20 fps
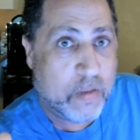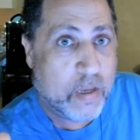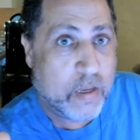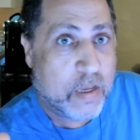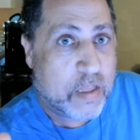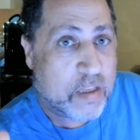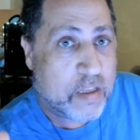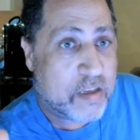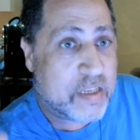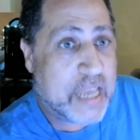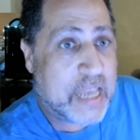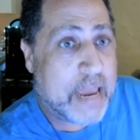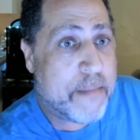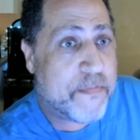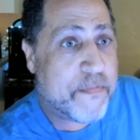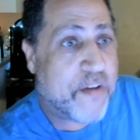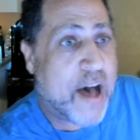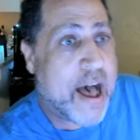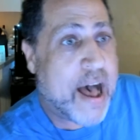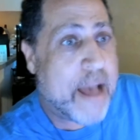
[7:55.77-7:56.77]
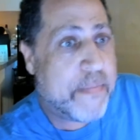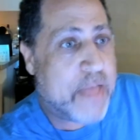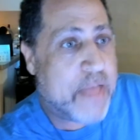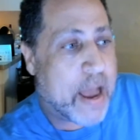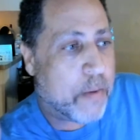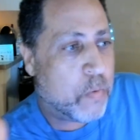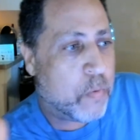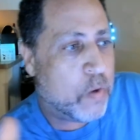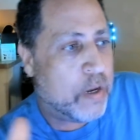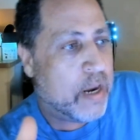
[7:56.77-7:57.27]
The same vibe
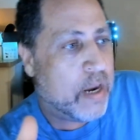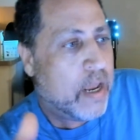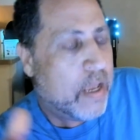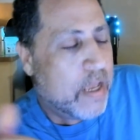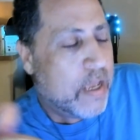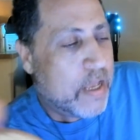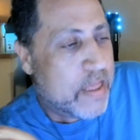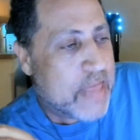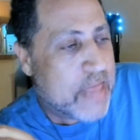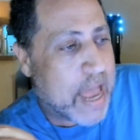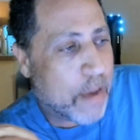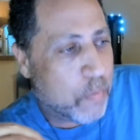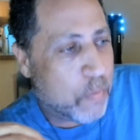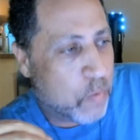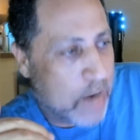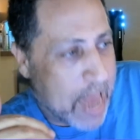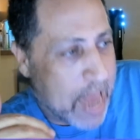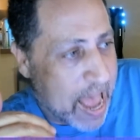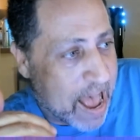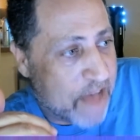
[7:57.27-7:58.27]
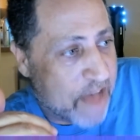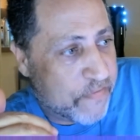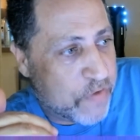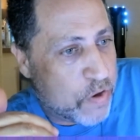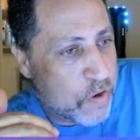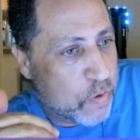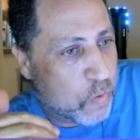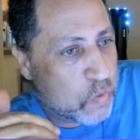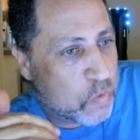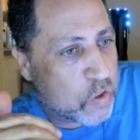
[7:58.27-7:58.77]
that would that would have
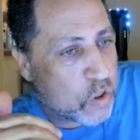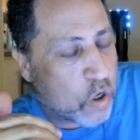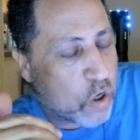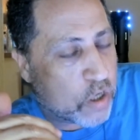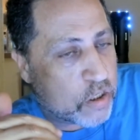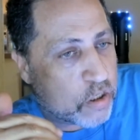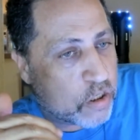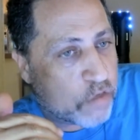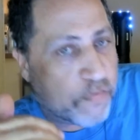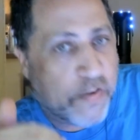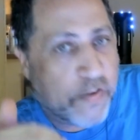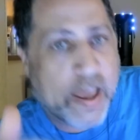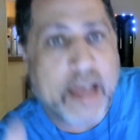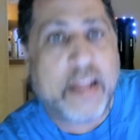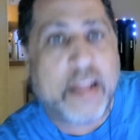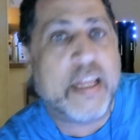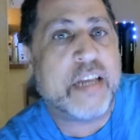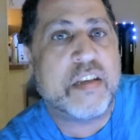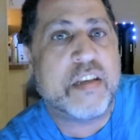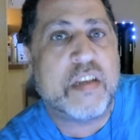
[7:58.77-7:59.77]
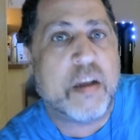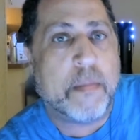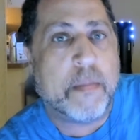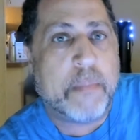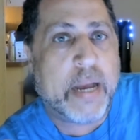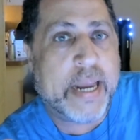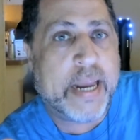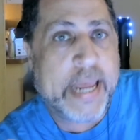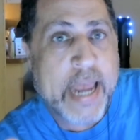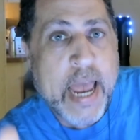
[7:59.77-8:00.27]
you start surveilling
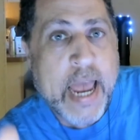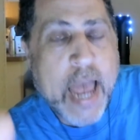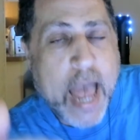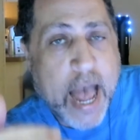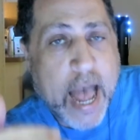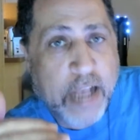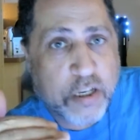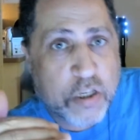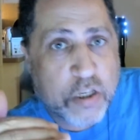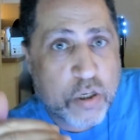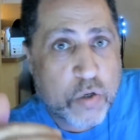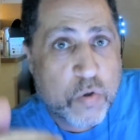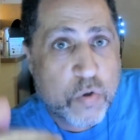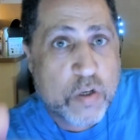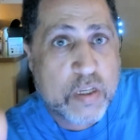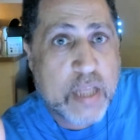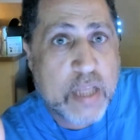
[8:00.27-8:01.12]
somebody as soon as they